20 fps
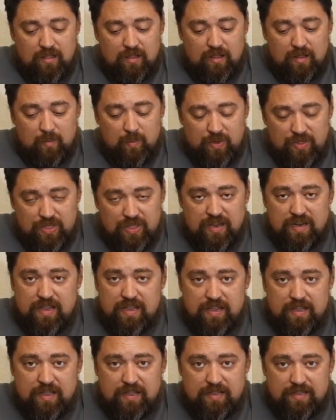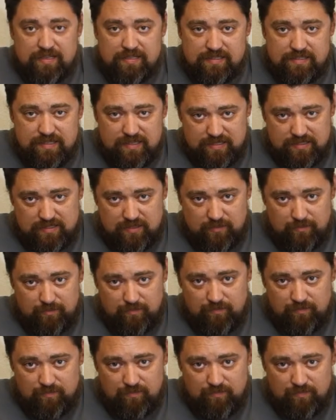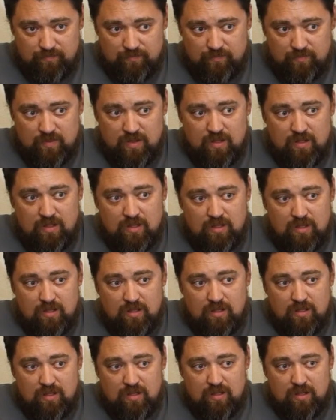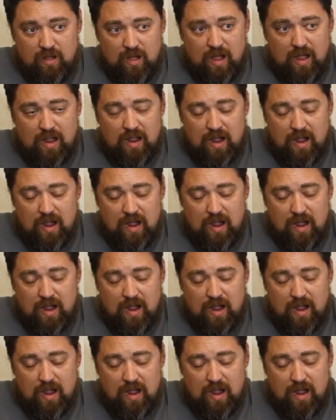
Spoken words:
With any system, I